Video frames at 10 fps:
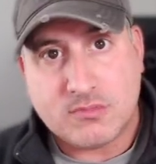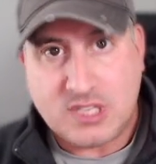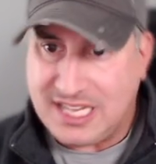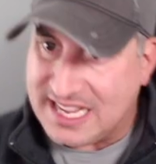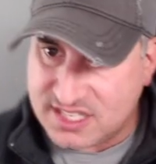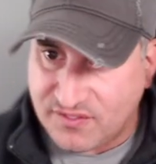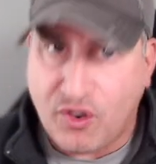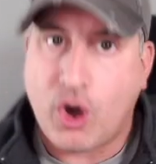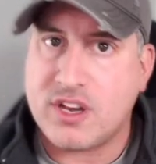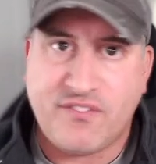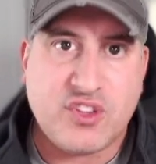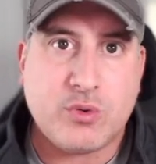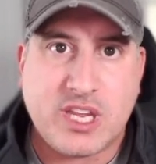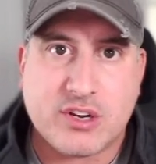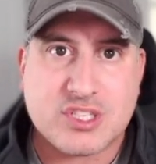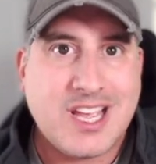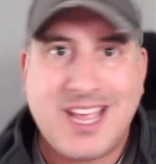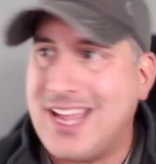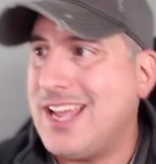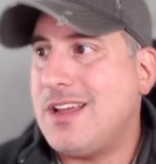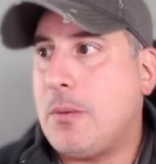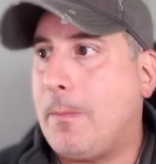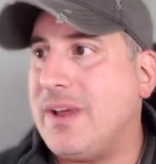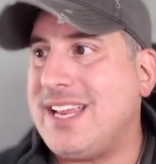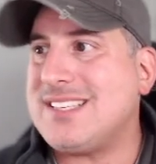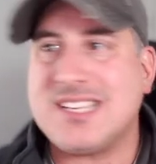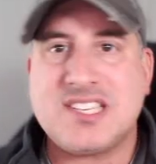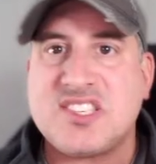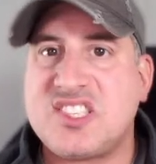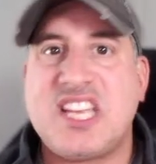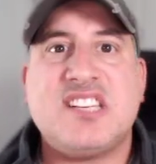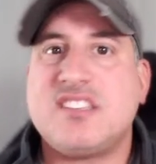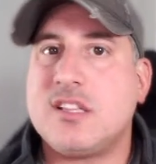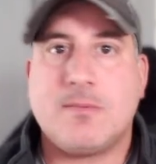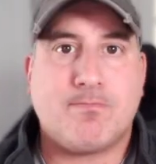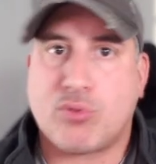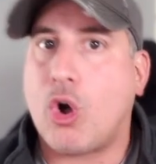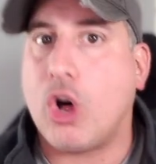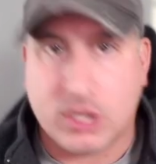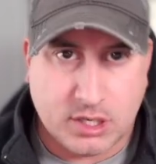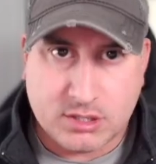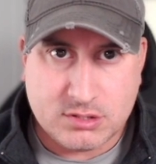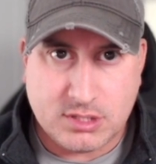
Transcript: He hasn't fought in a few years, but he's a seasoned brawler.